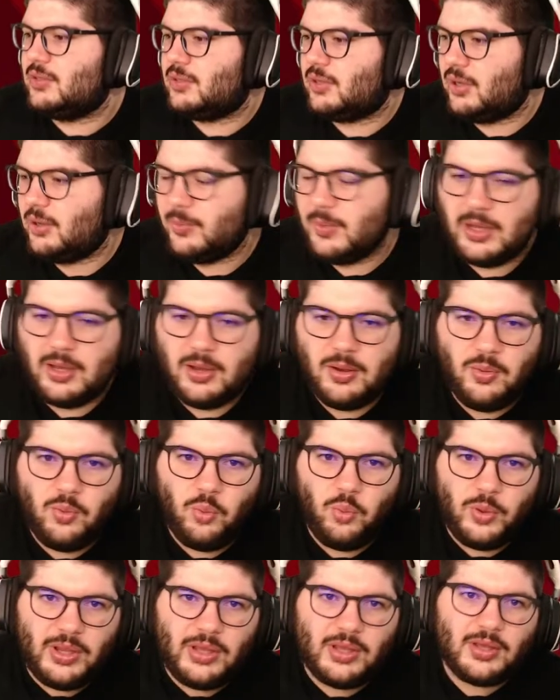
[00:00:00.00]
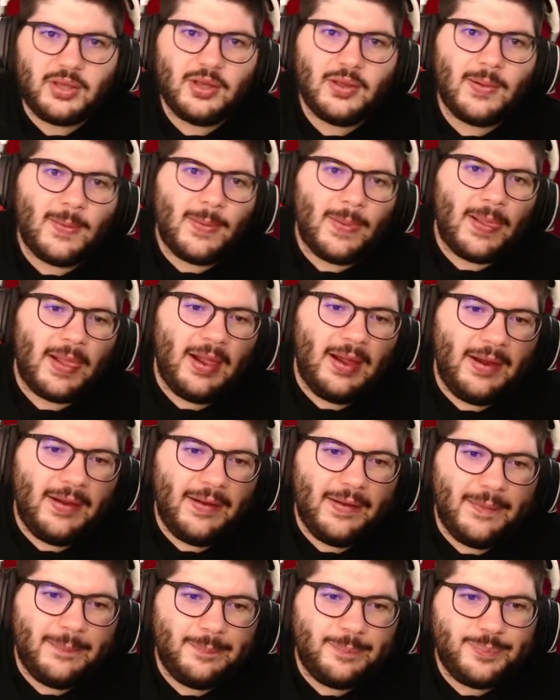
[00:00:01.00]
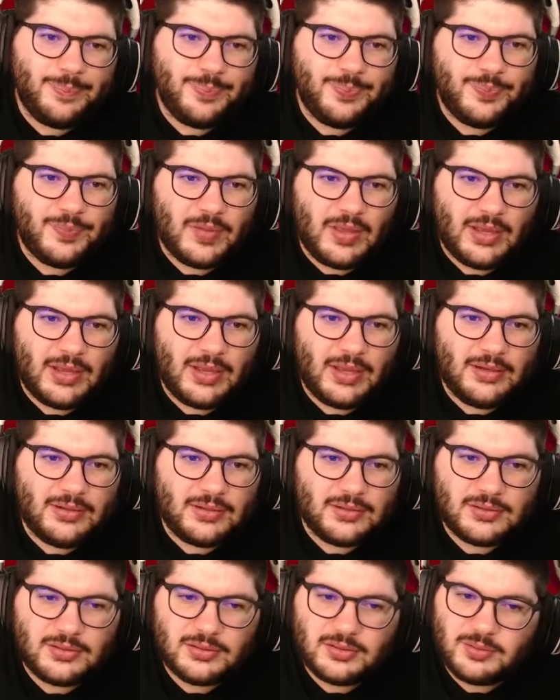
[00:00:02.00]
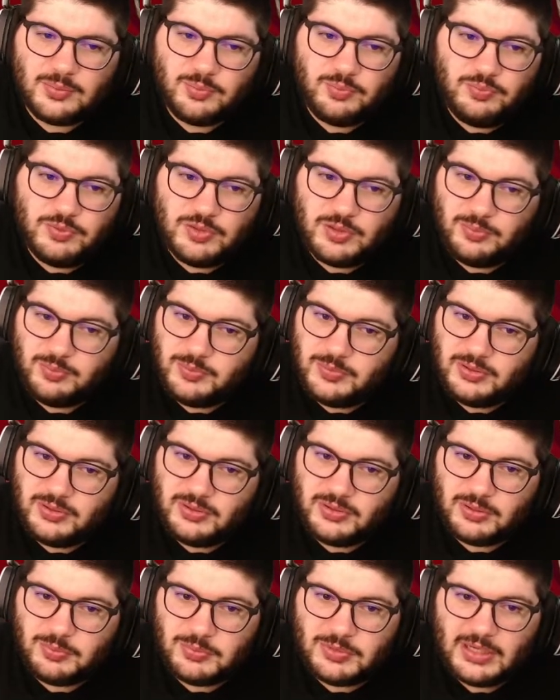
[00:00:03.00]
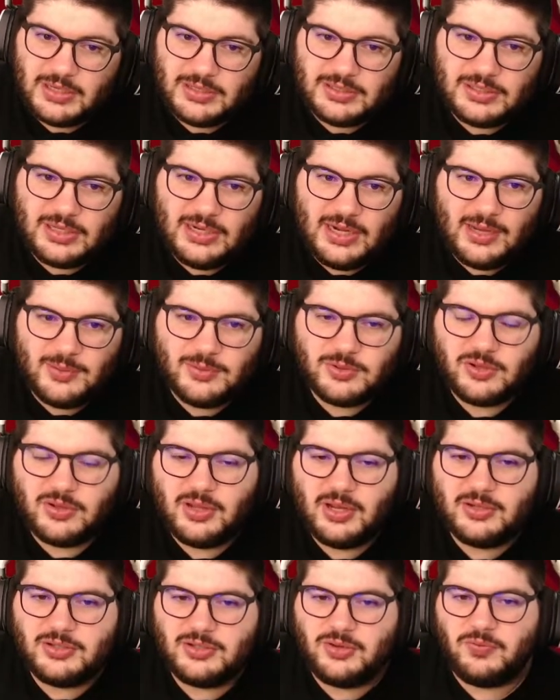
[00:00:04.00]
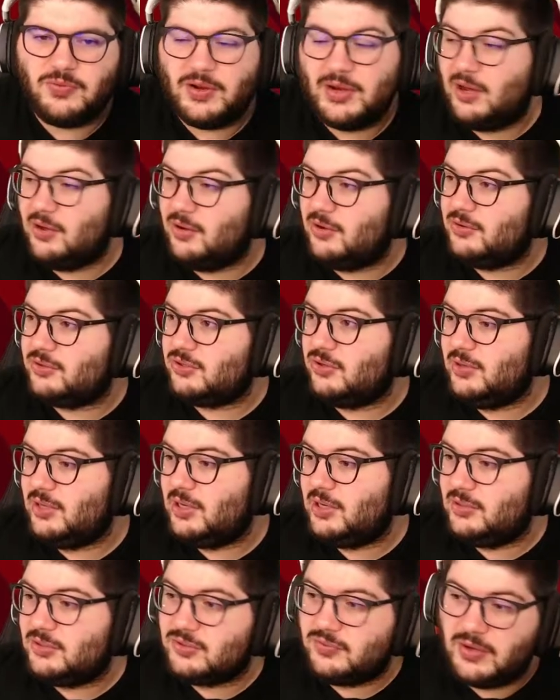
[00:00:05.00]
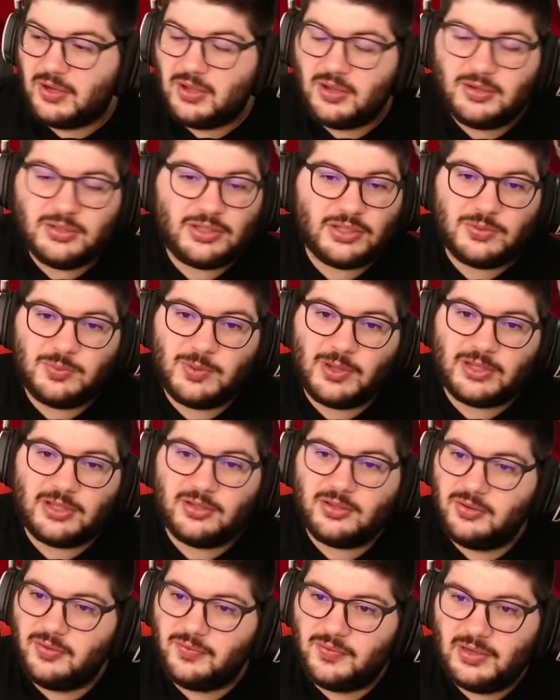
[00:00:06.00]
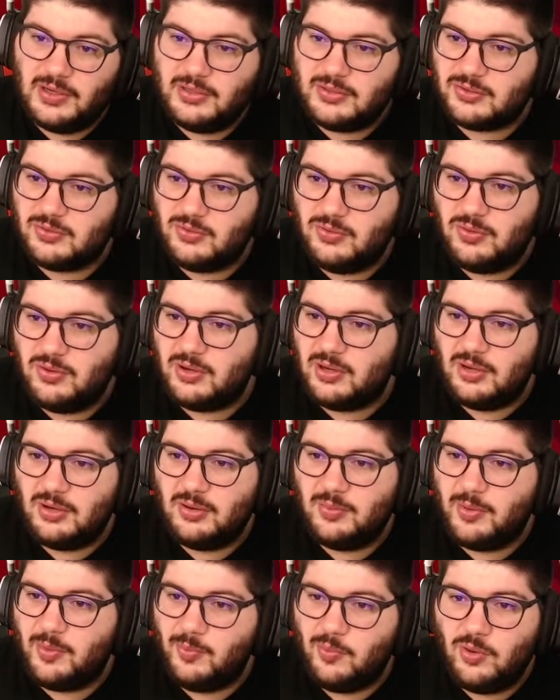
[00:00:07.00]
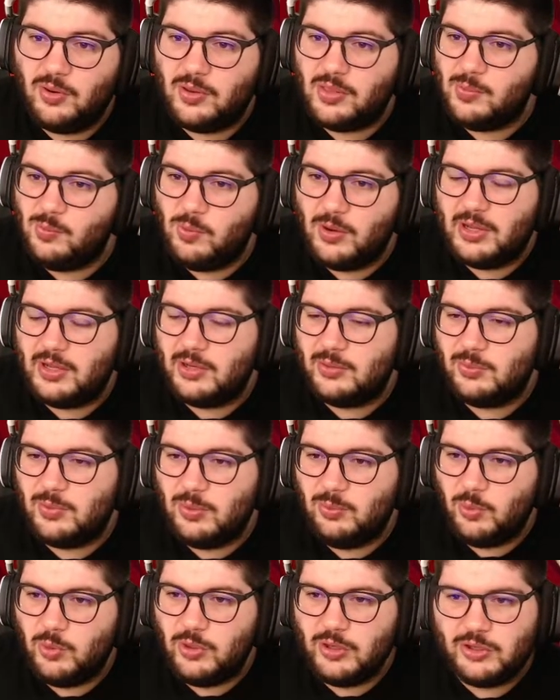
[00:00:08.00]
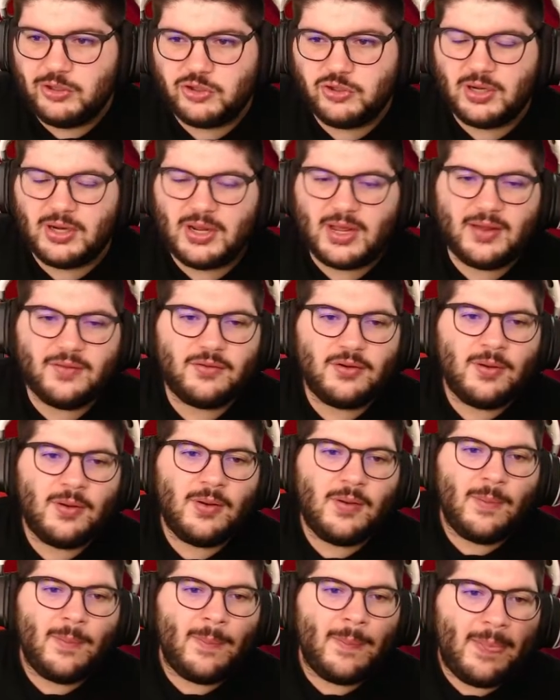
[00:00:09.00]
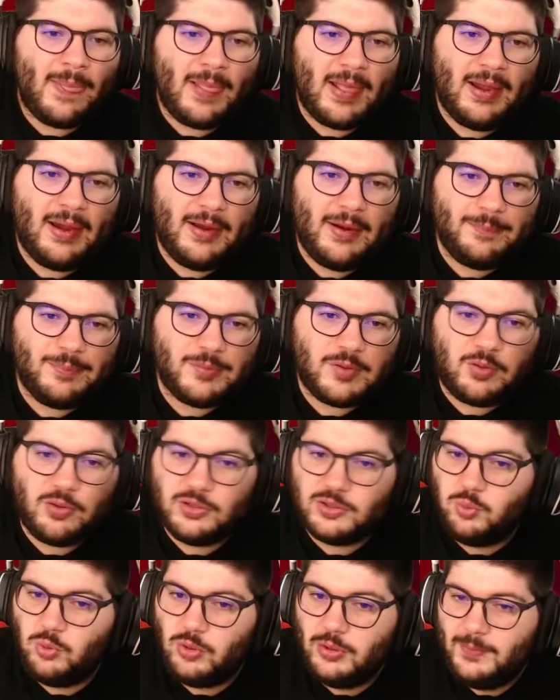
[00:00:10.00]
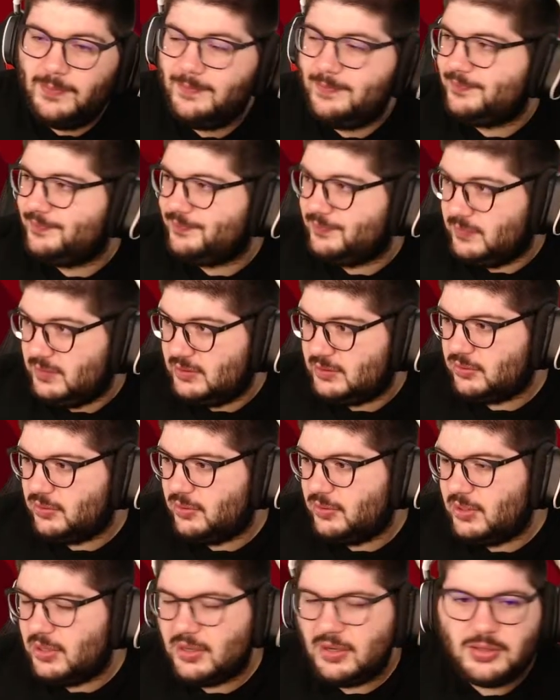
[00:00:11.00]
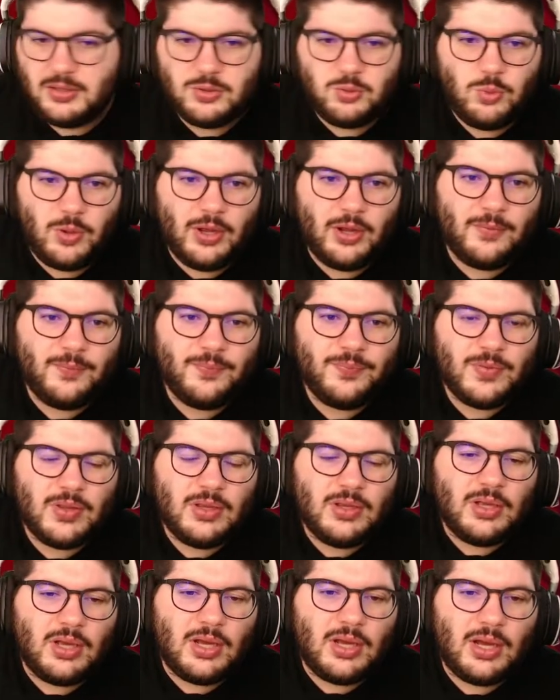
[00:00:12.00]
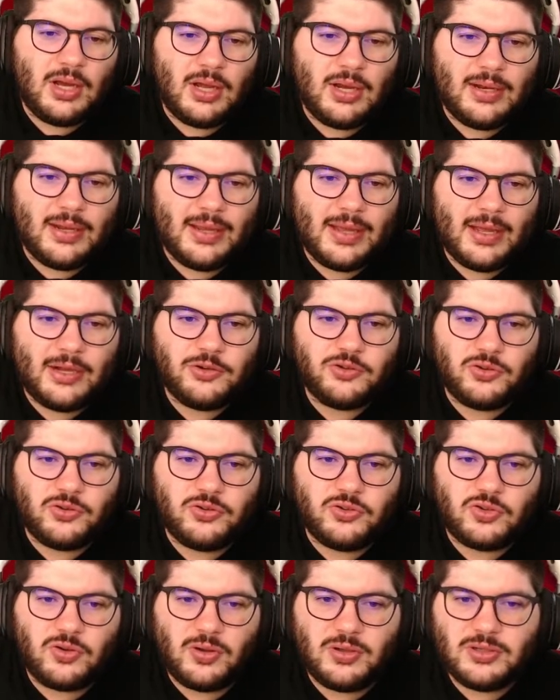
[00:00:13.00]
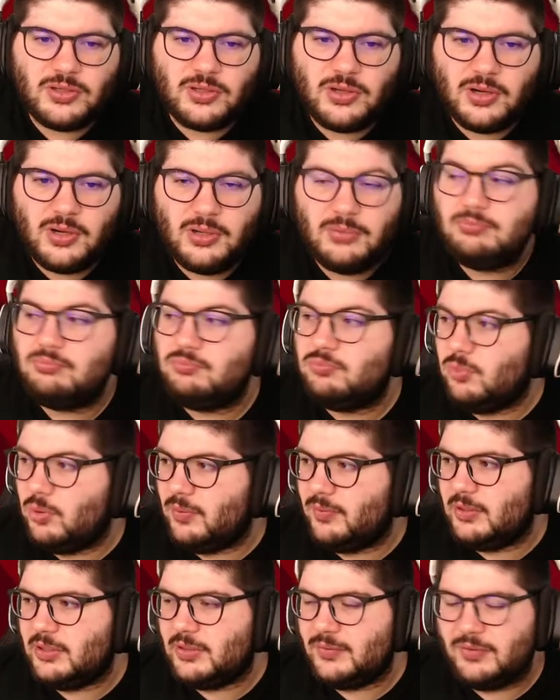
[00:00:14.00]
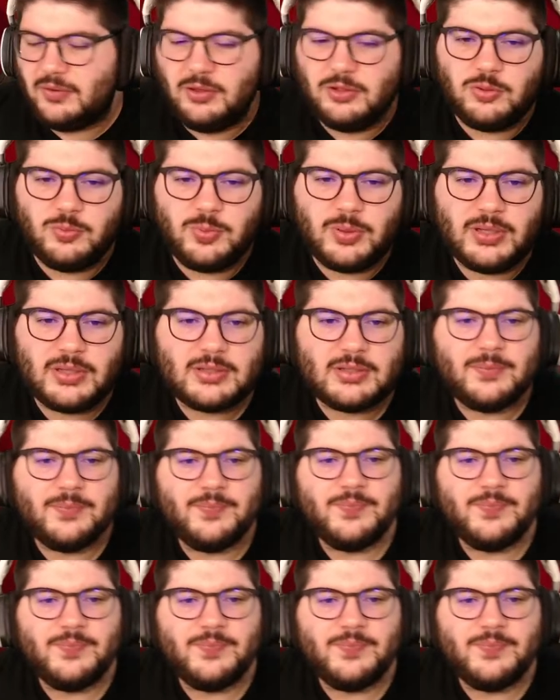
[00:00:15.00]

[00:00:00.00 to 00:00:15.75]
coming week. And there's some tasty names on there. So Ronaldo's on there. So Ronaldo's expected to have at least scored a little bit more than what he should have. Chris Wood is on there as well. Leandro Trossard, one of our differential picks.